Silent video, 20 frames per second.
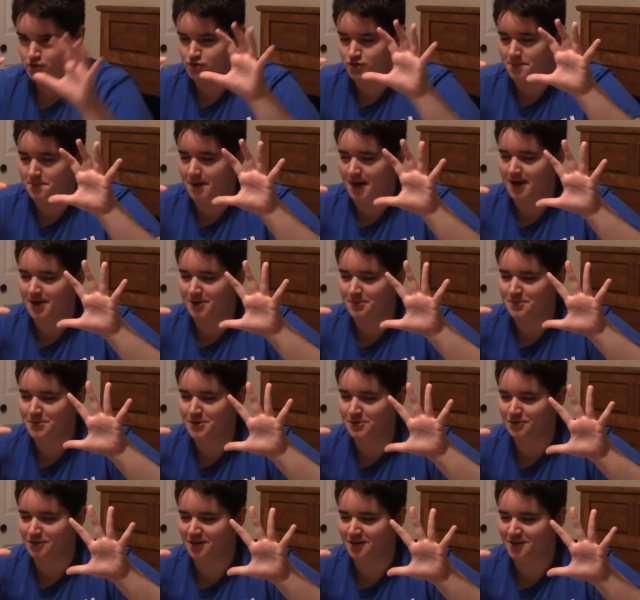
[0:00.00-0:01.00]
Dramatic
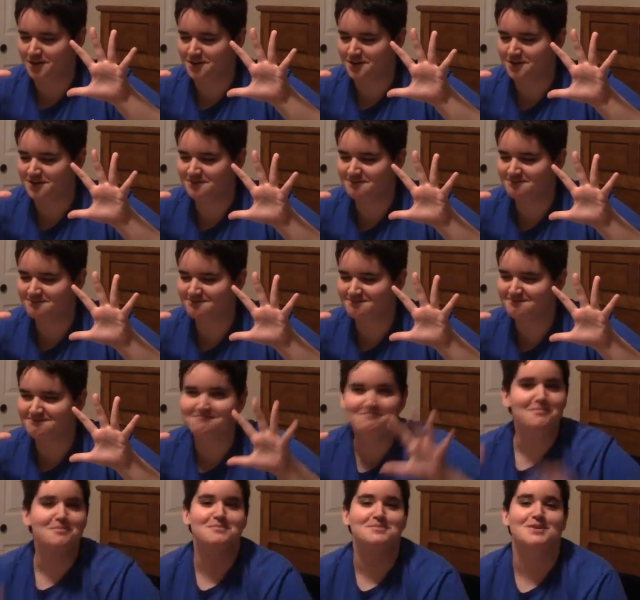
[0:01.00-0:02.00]
music.
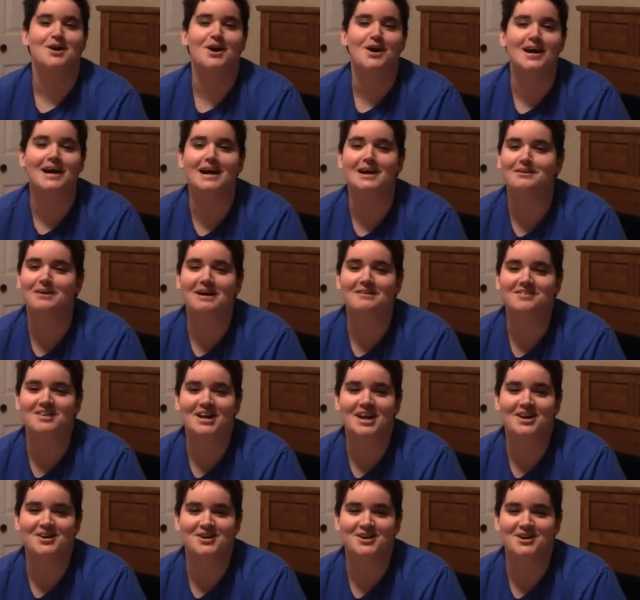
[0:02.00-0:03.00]
I'm sorry, I don't have an
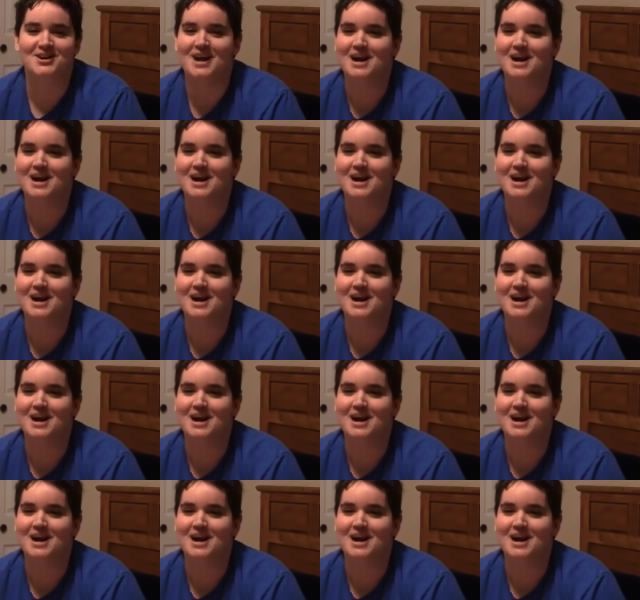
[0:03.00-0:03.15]
editor.